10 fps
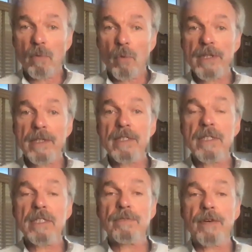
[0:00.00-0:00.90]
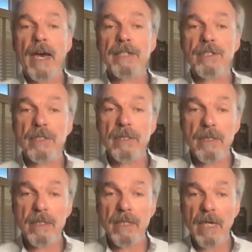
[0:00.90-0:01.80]
what the
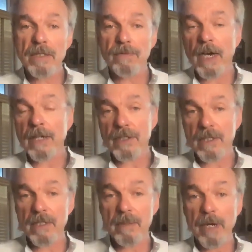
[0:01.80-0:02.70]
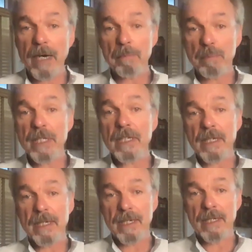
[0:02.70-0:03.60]
dissatisfaction is about
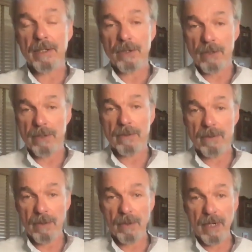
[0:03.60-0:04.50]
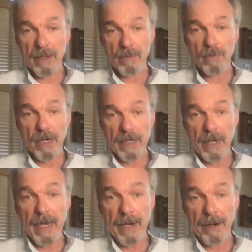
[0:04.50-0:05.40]
being here, okay, right
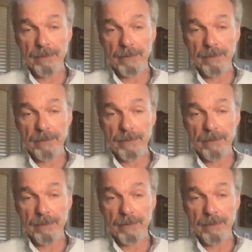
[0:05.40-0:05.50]
now.